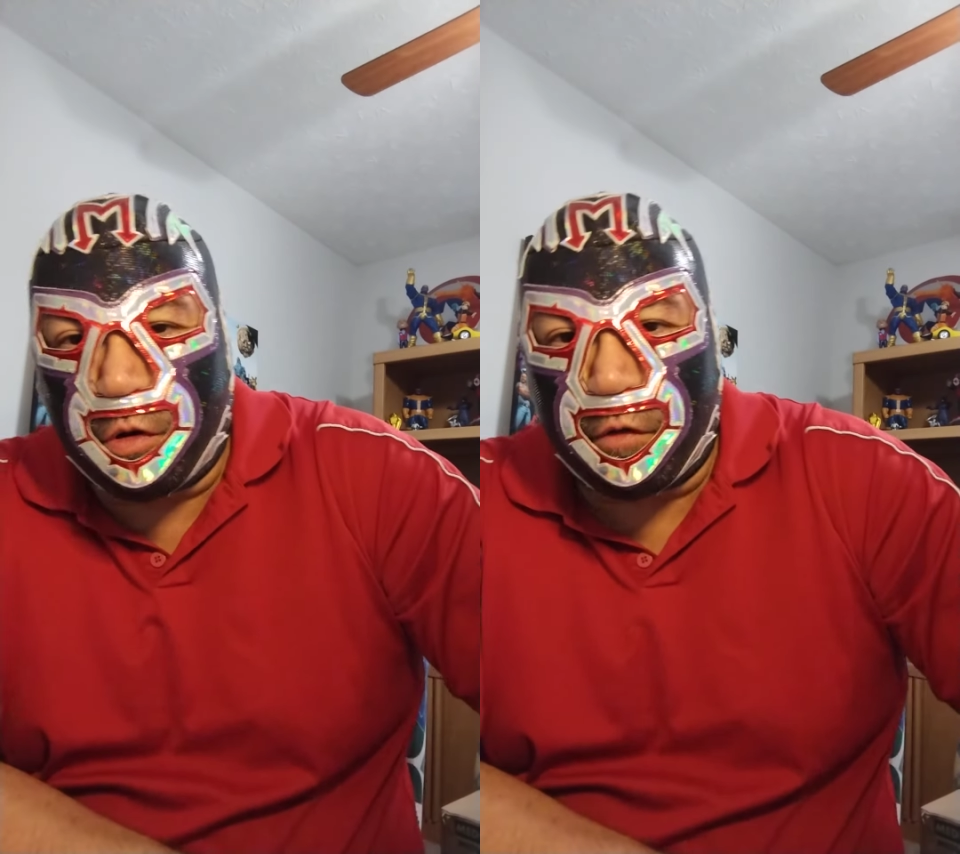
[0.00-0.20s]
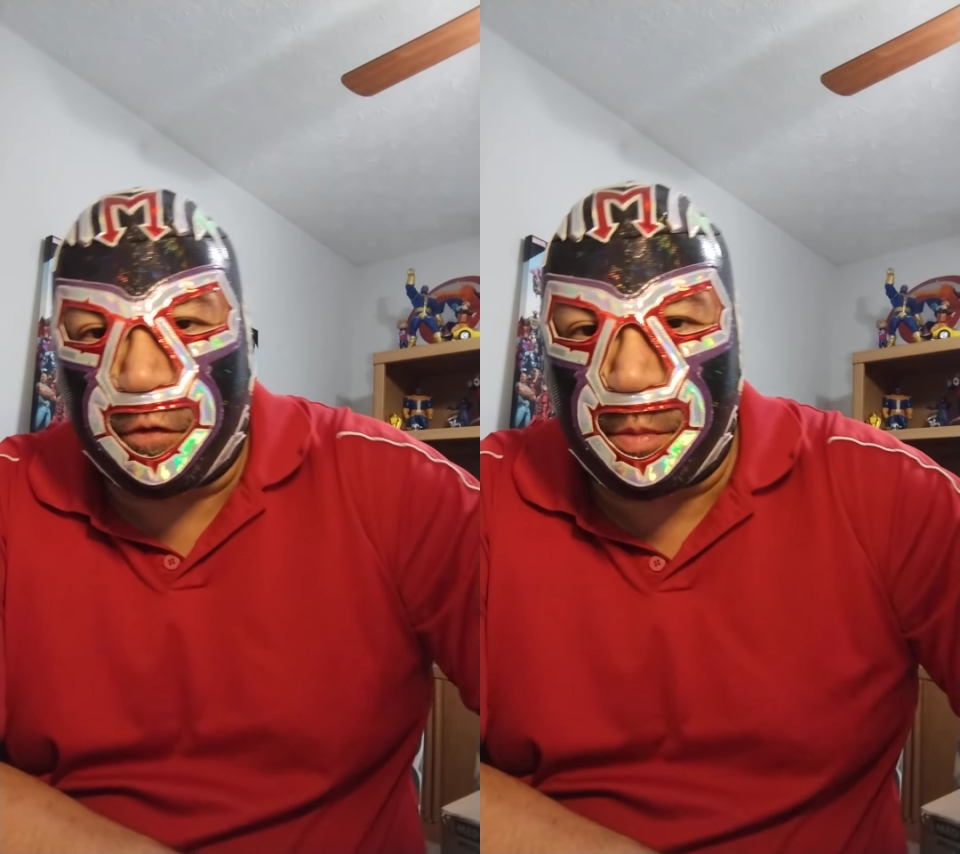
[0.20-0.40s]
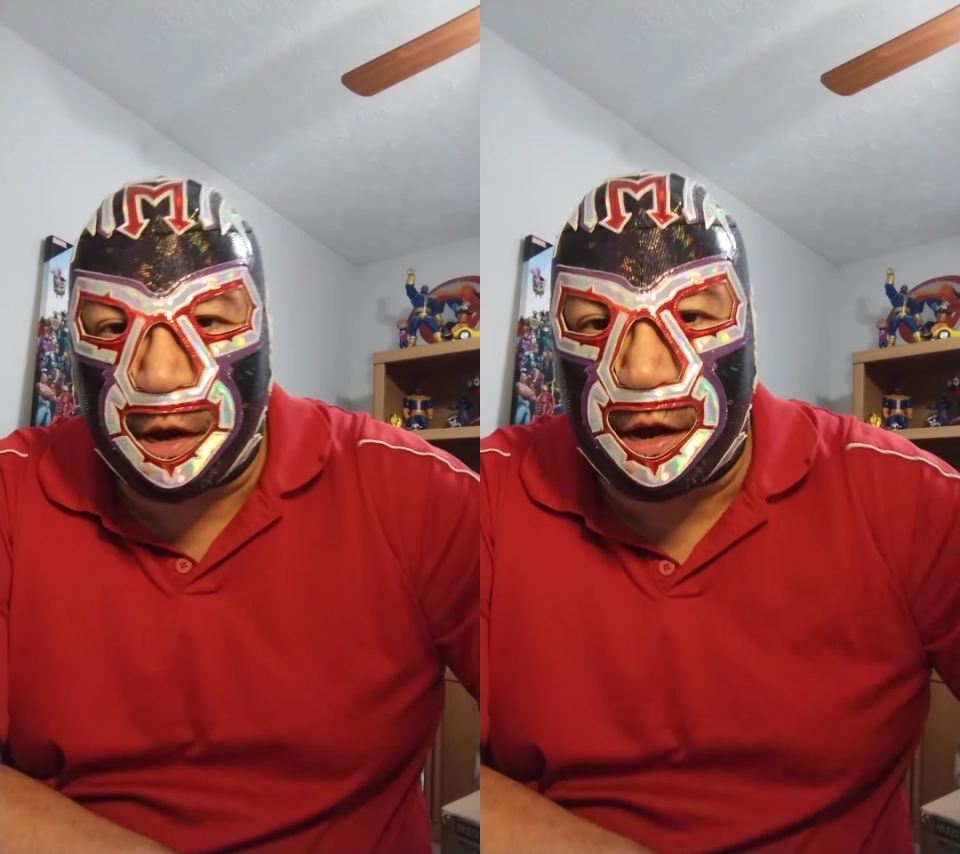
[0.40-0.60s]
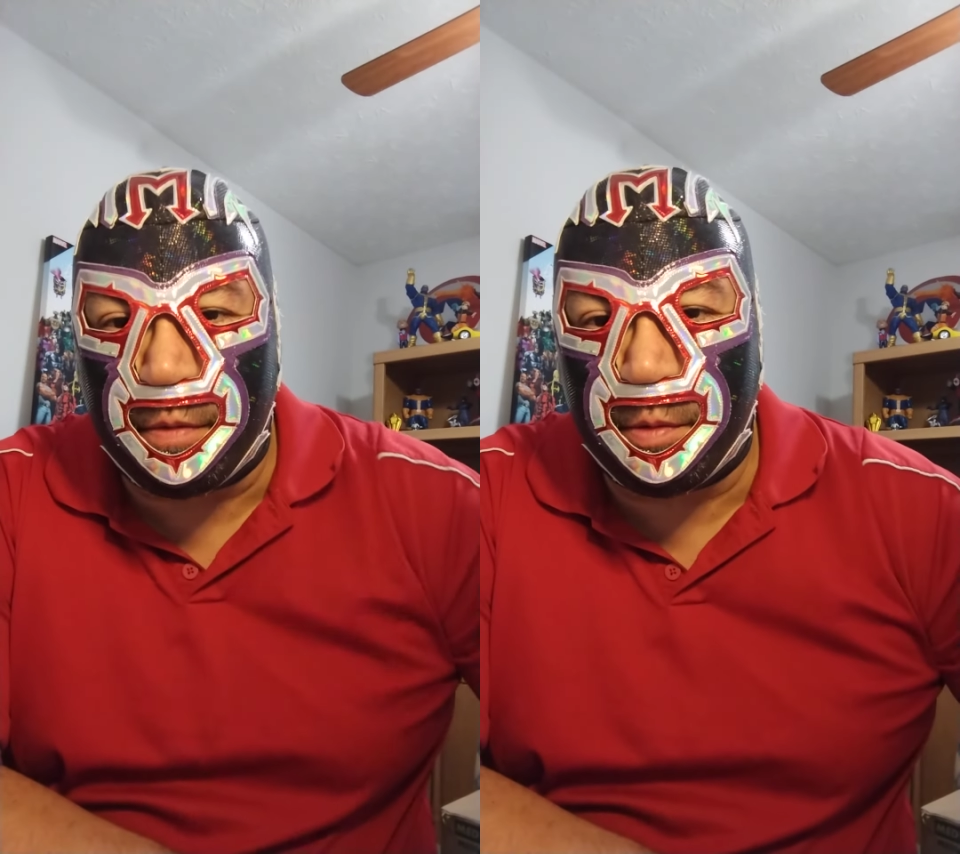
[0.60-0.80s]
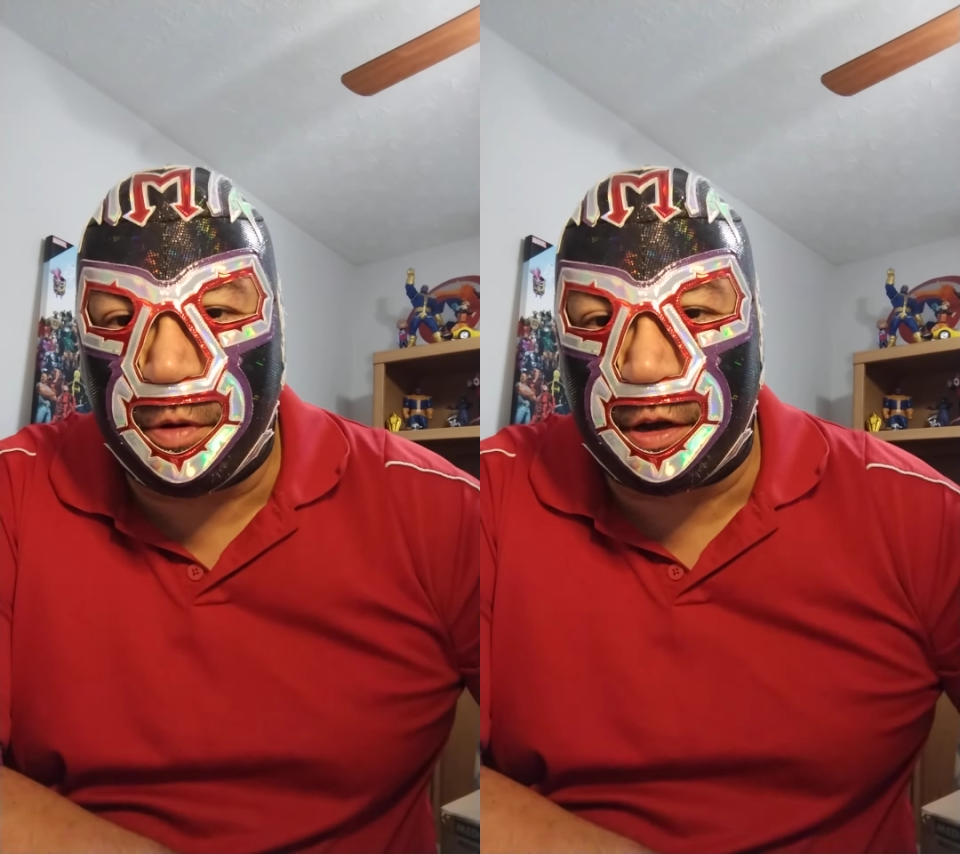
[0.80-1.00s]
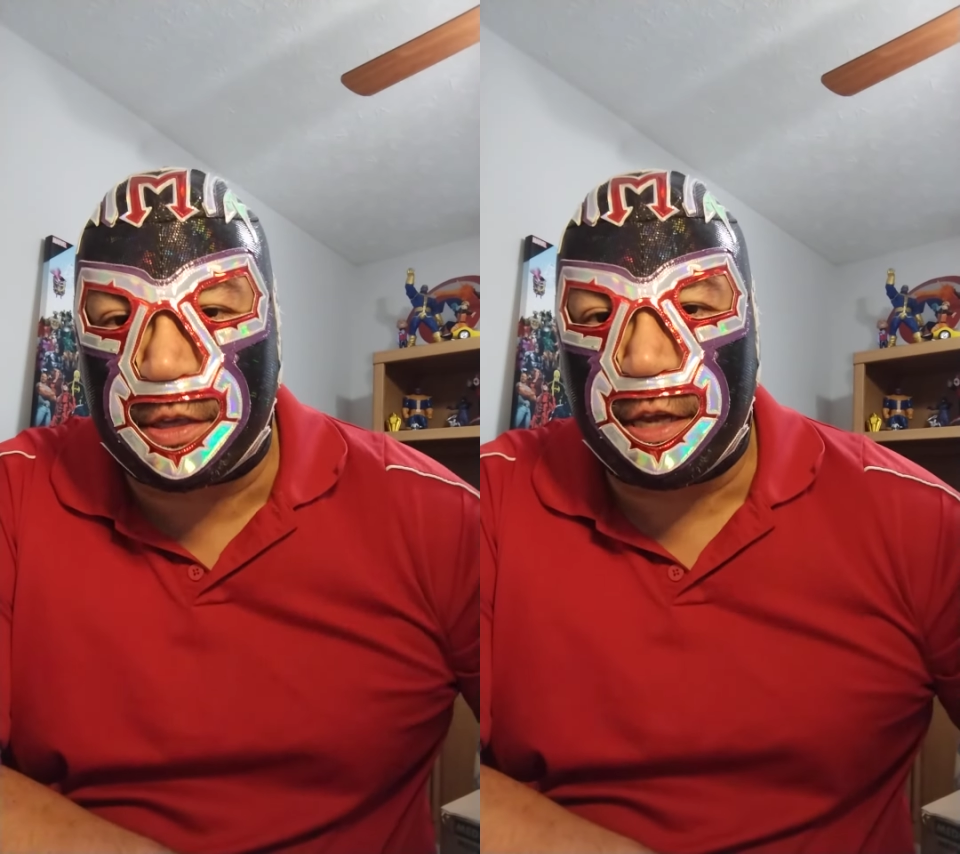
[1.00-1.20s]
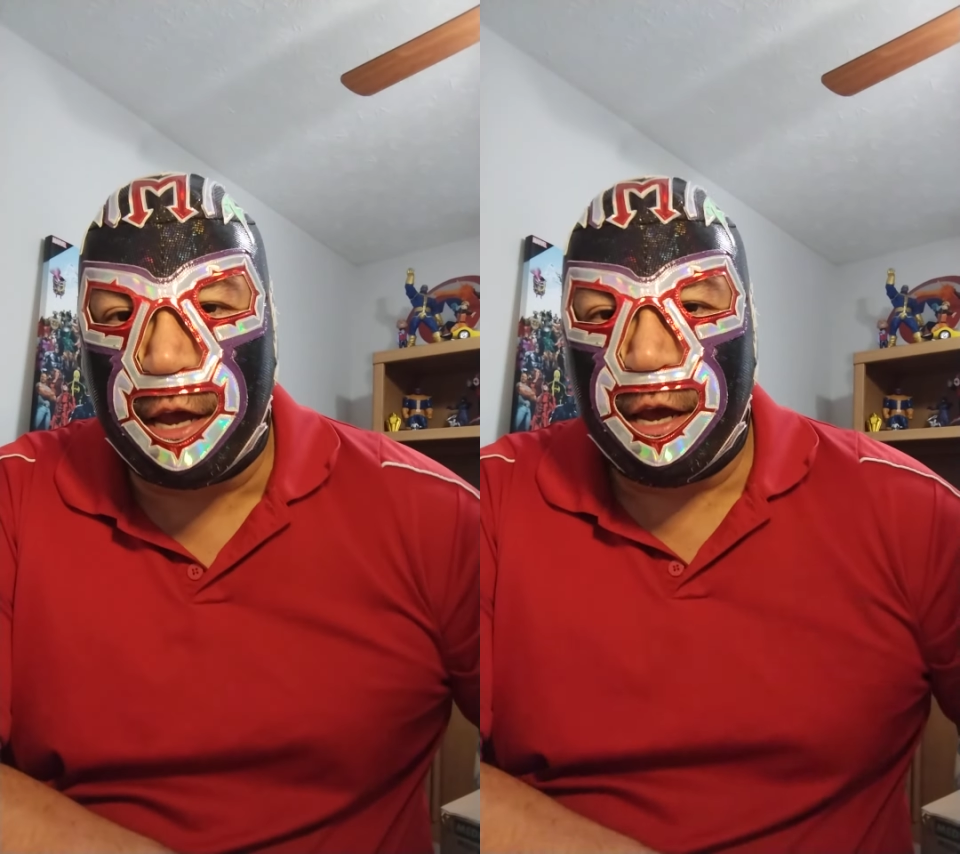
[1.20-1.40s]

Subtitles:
cool for my comic books